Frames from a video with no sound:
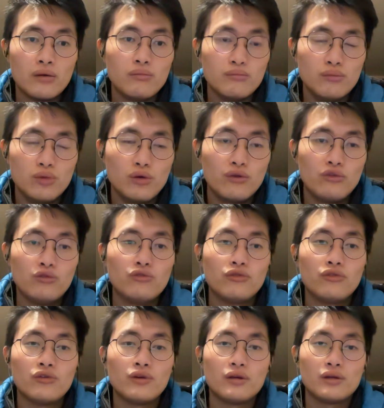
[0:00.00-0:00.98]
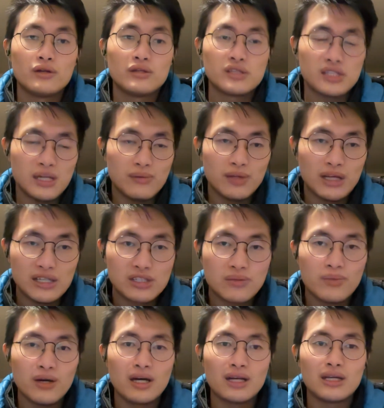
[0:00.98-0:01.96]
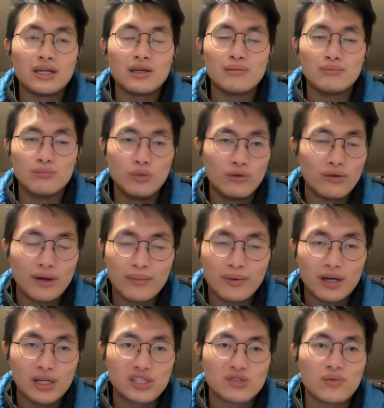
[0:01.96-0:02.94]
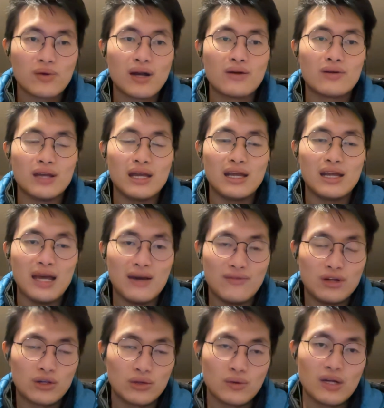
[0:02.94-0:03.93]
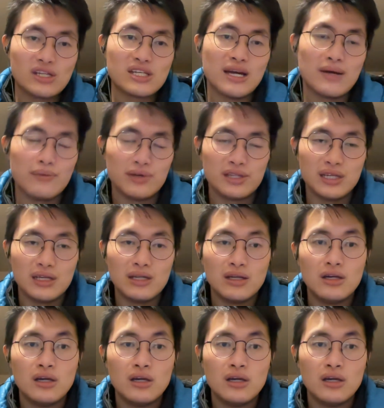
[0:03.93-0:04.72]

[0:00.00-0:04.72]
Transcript: move, stabilize our body, move our bodies around, and having a great time with it.